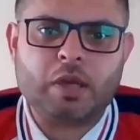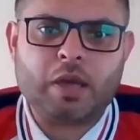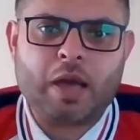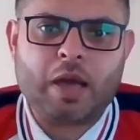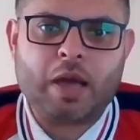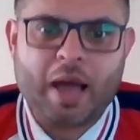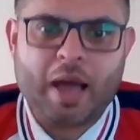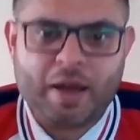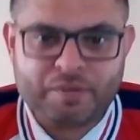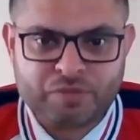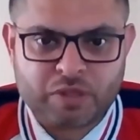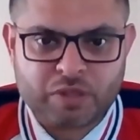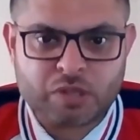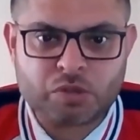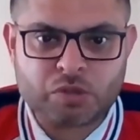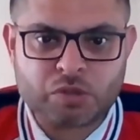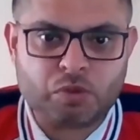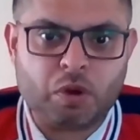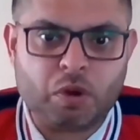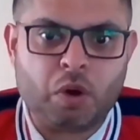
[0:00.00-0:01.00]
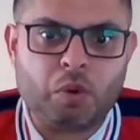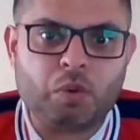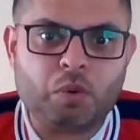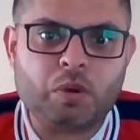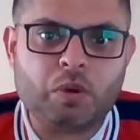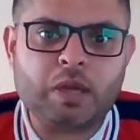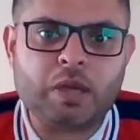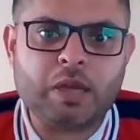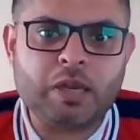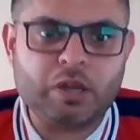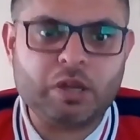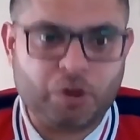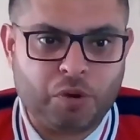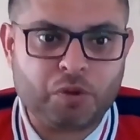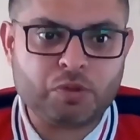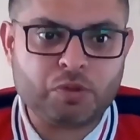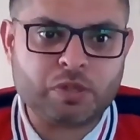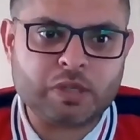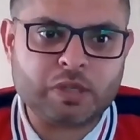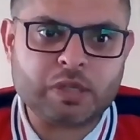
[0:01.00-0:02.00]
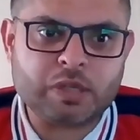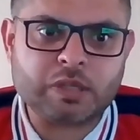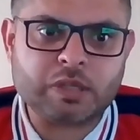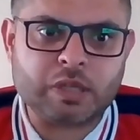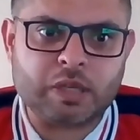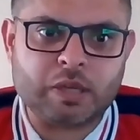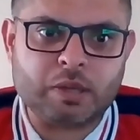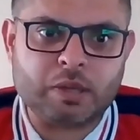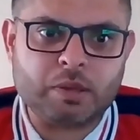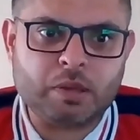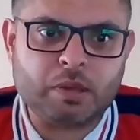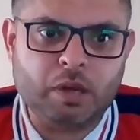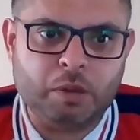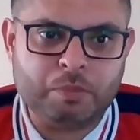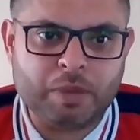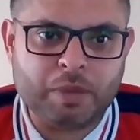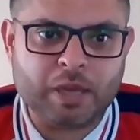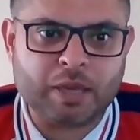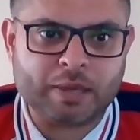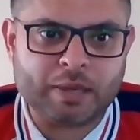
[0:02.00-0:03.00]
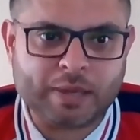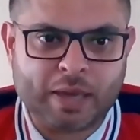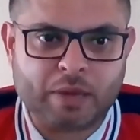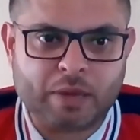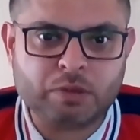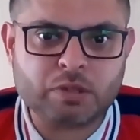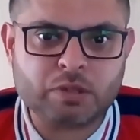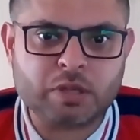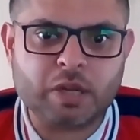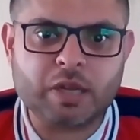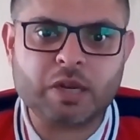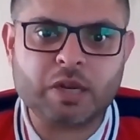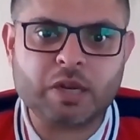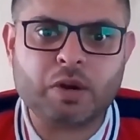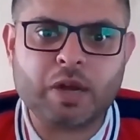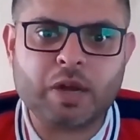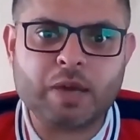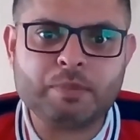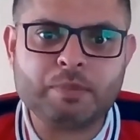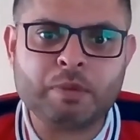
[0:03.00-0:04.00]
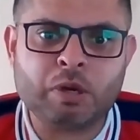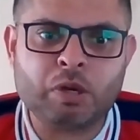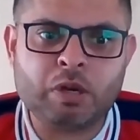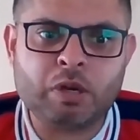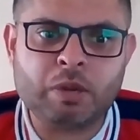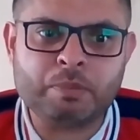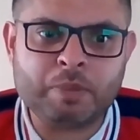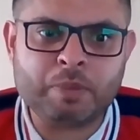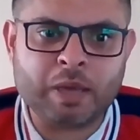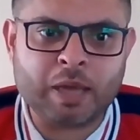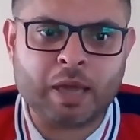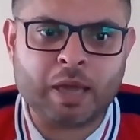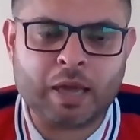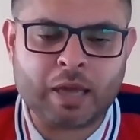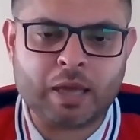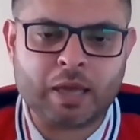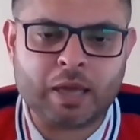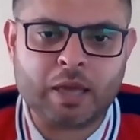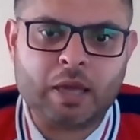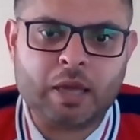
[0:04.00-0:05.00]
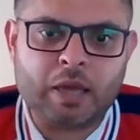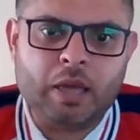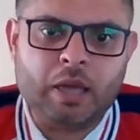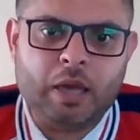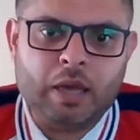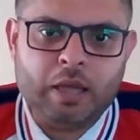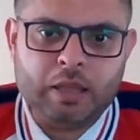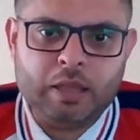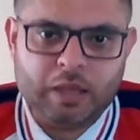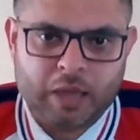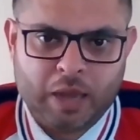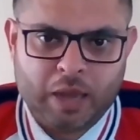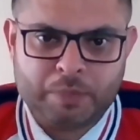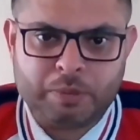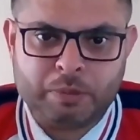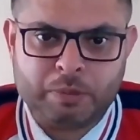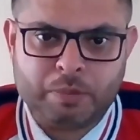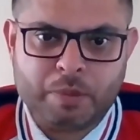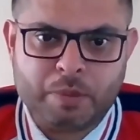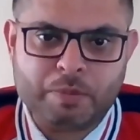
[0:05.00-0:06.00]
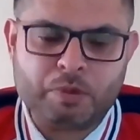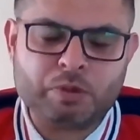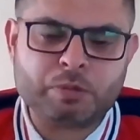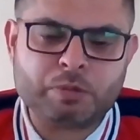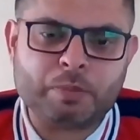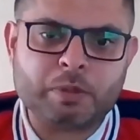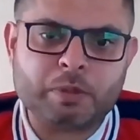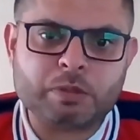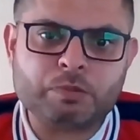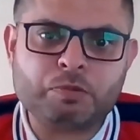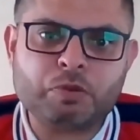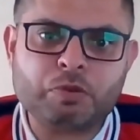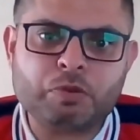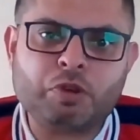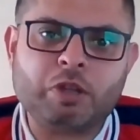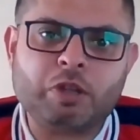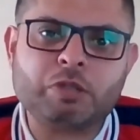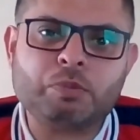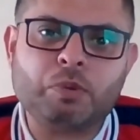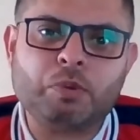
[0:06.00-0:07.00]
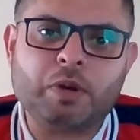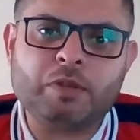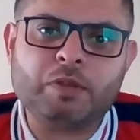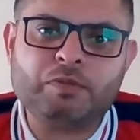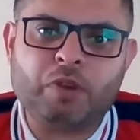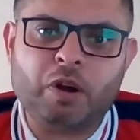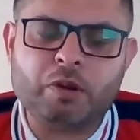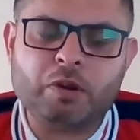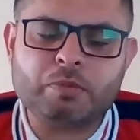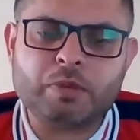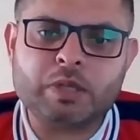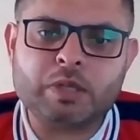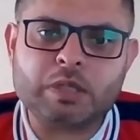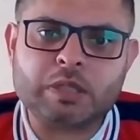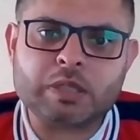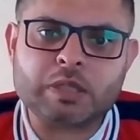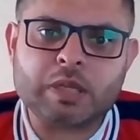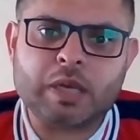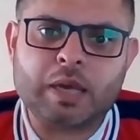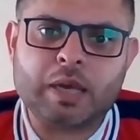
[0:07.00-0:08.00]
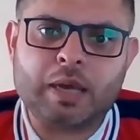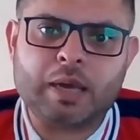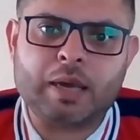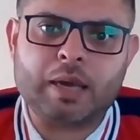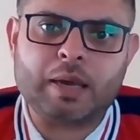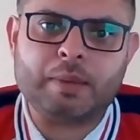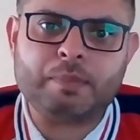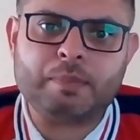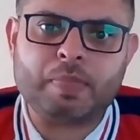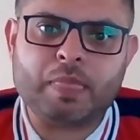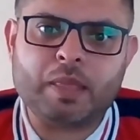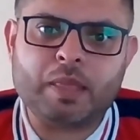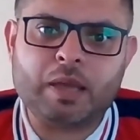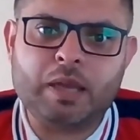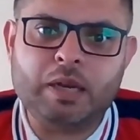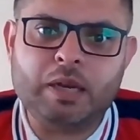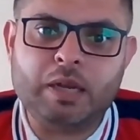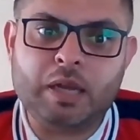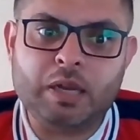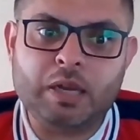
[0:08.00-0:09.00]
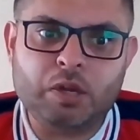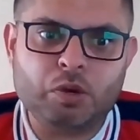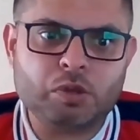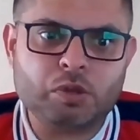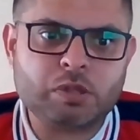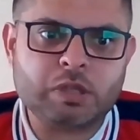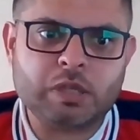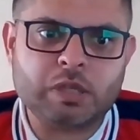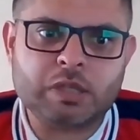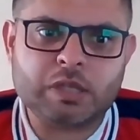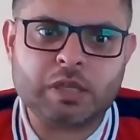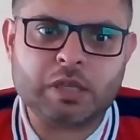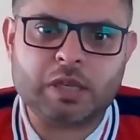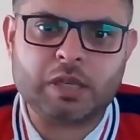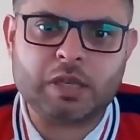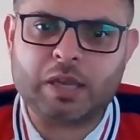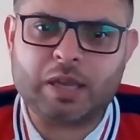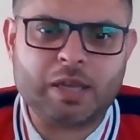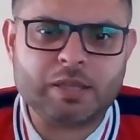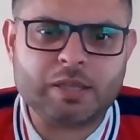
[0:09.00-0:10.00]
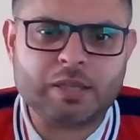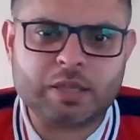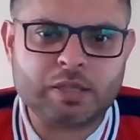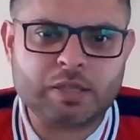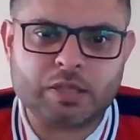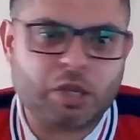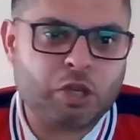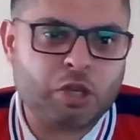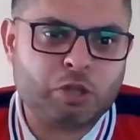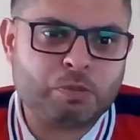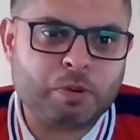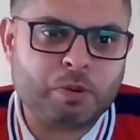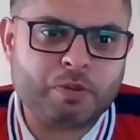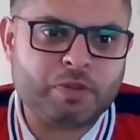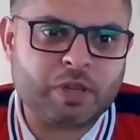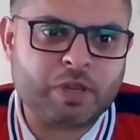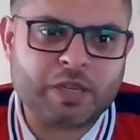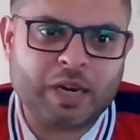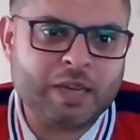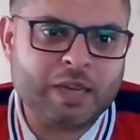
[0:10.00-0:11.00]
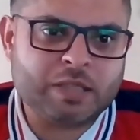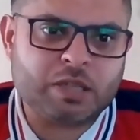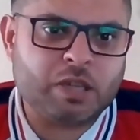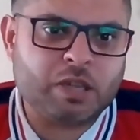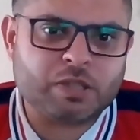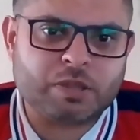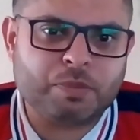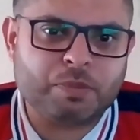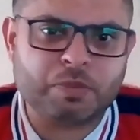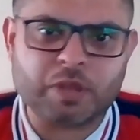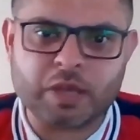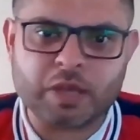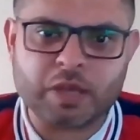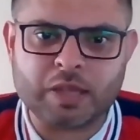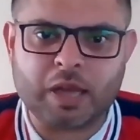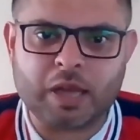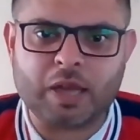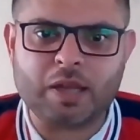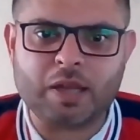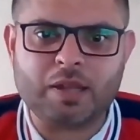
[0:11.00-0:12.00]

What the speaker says: have this role in your own city. Being a councillor in your neighbourhood and being a cabinet member responsible for transport and environment in your city is a huge privilege, and it's not something that